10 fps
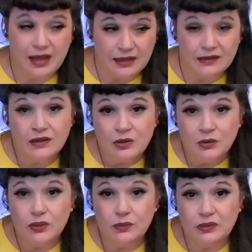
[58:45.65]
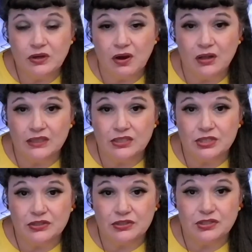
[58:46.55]
and we would call each
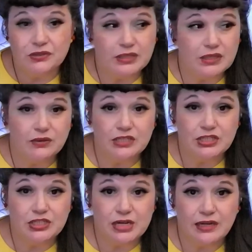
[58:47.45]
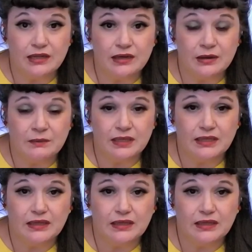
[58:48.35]
other too. He'd always check in on me.